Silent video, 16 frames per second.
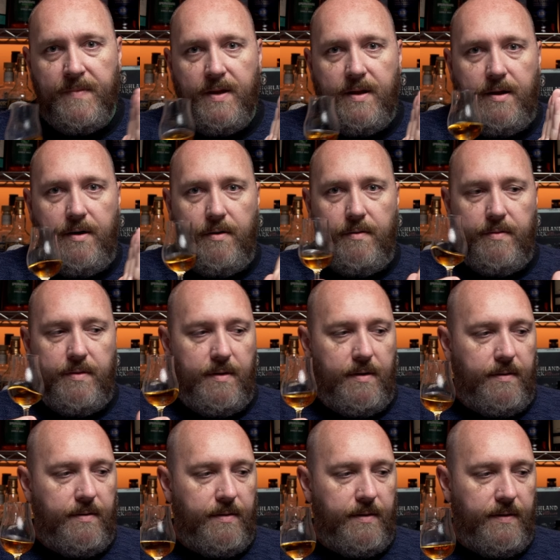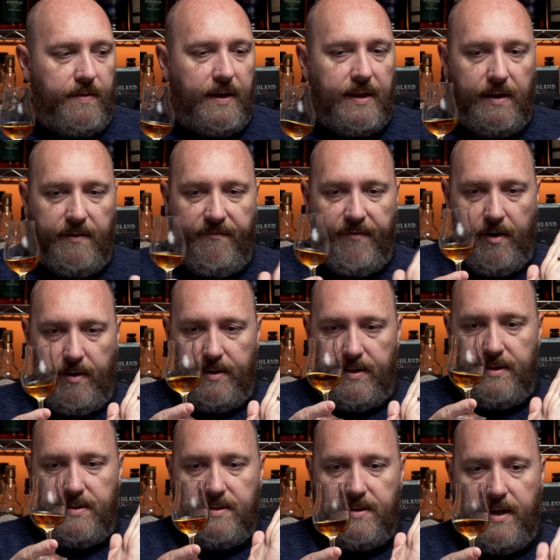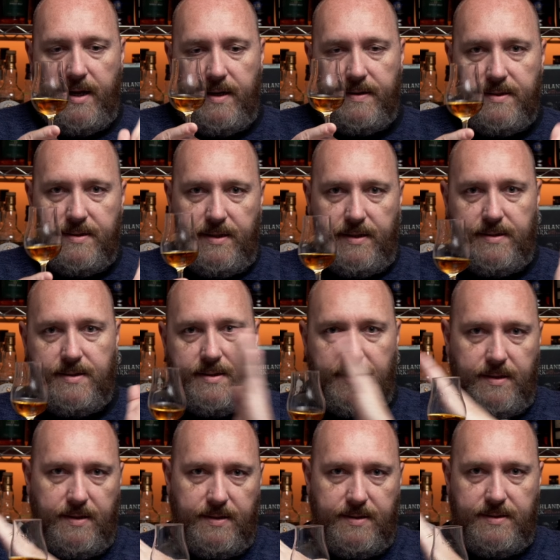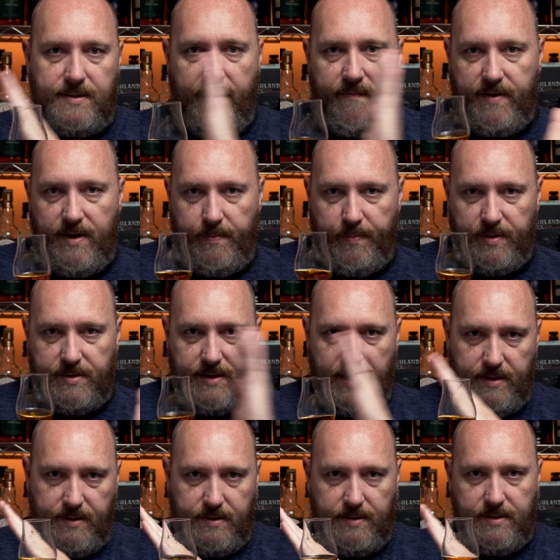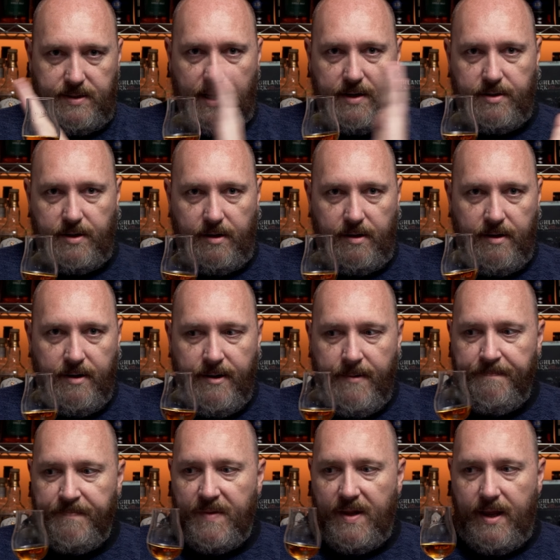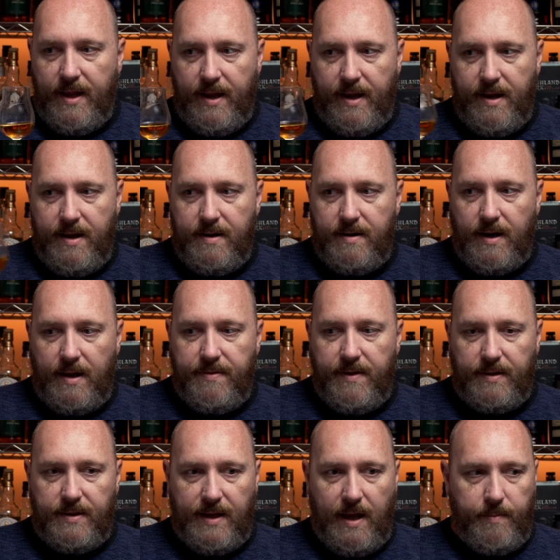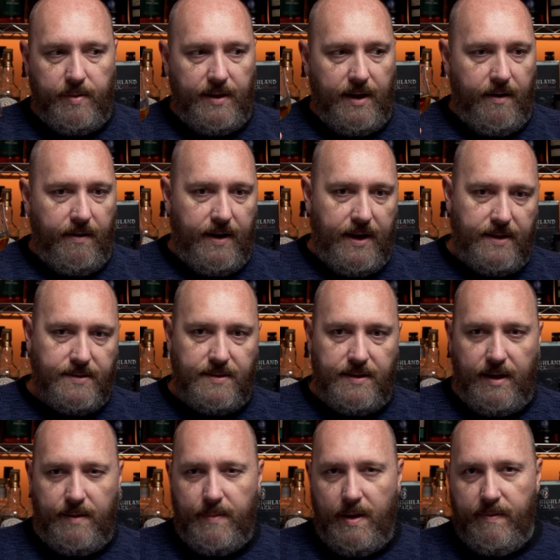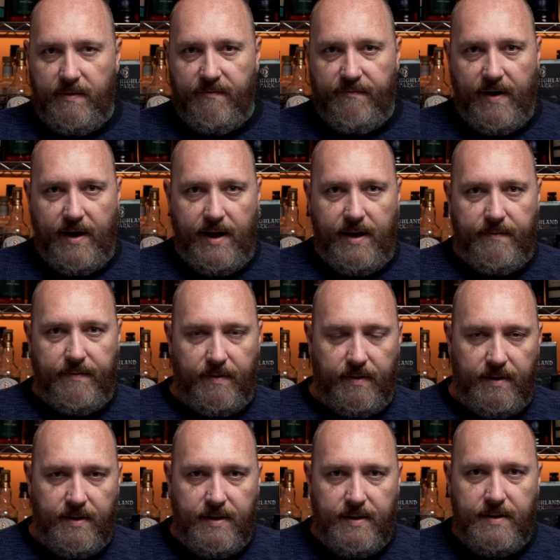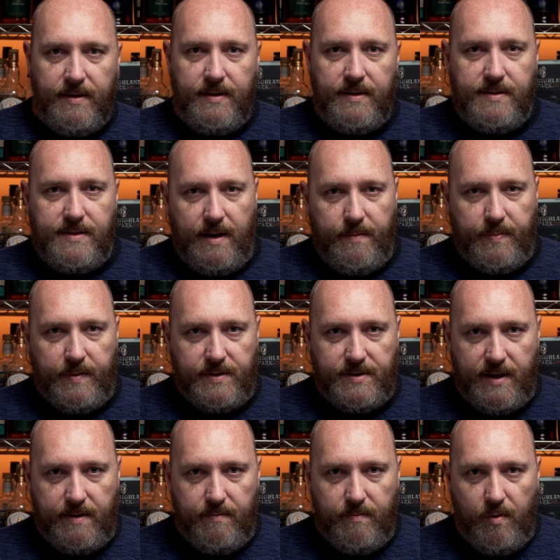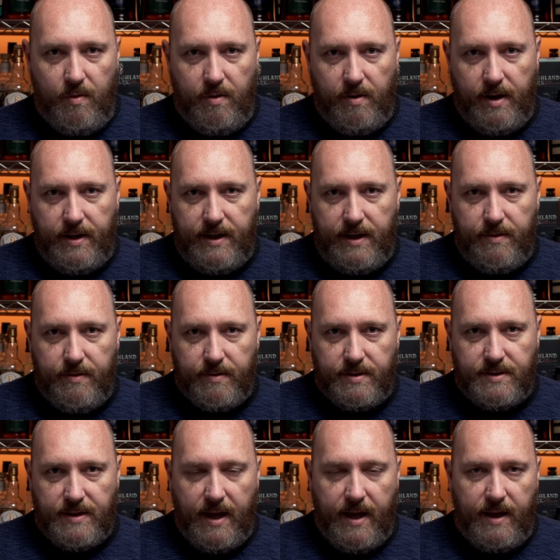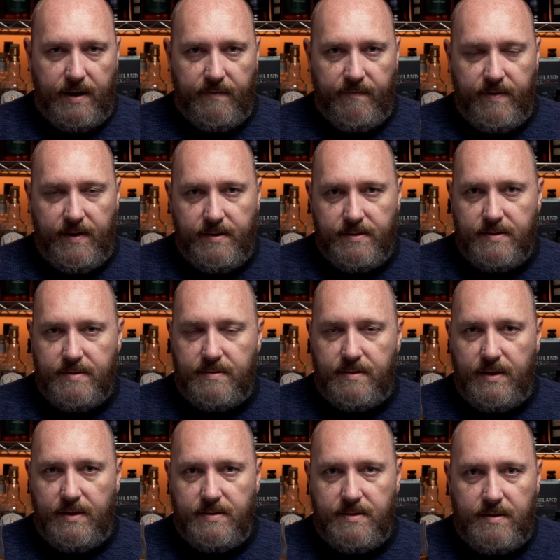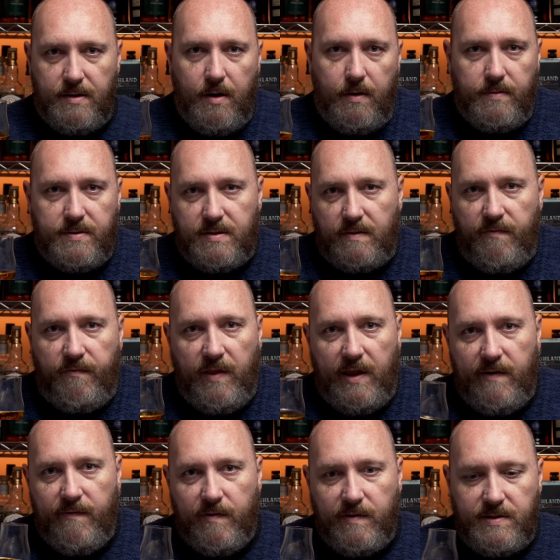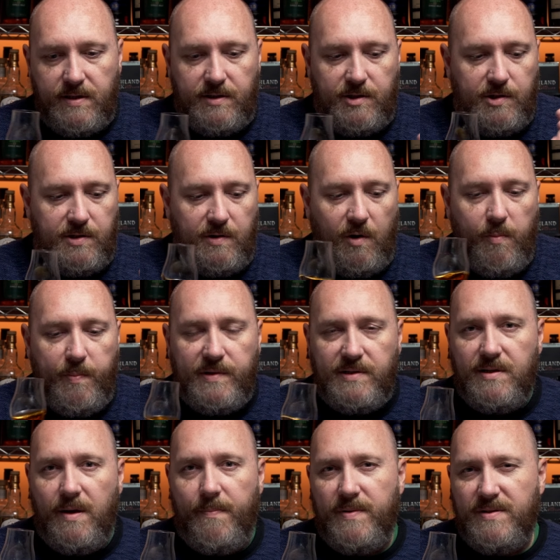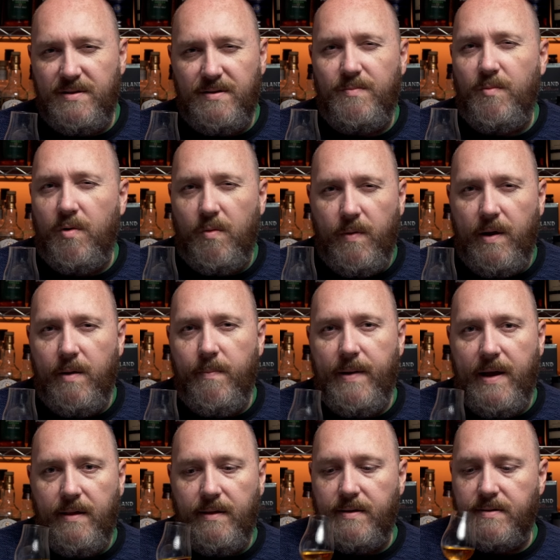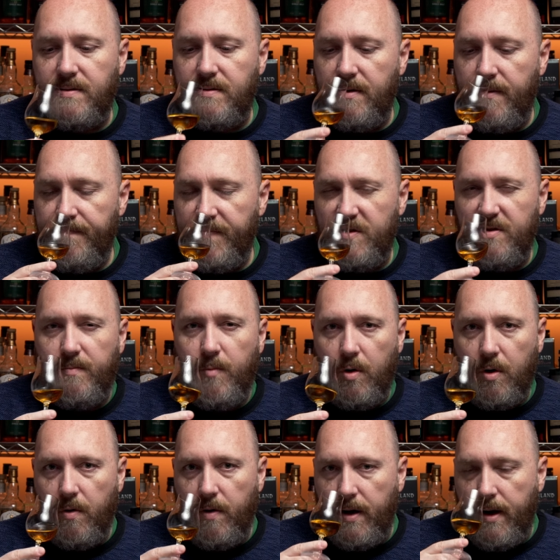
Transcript: the Glenfarclas kind of sits in this 70% center, and I think the Aberlour has like maybe 5 or 10% more on either side of these notes and flavors. It just opens up. It's a little more well-balanced. A little more going